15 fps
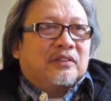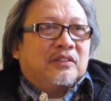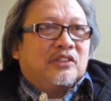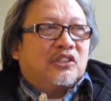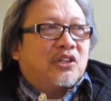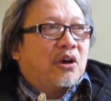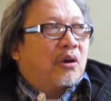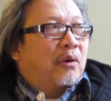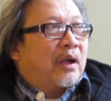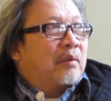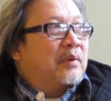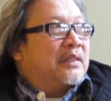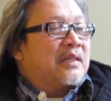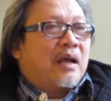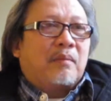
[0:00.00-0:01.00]
So
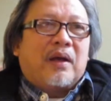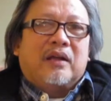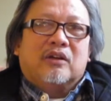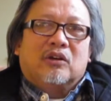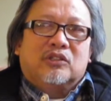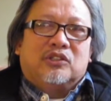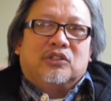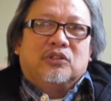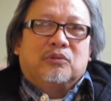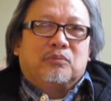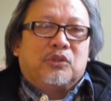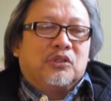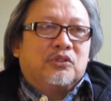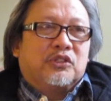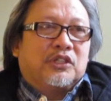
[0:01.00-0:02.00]
every time I go to
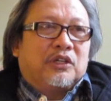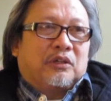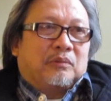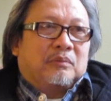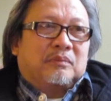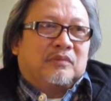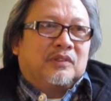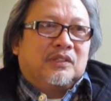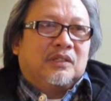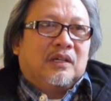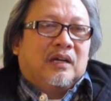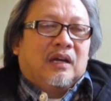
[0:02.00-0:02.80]
museums,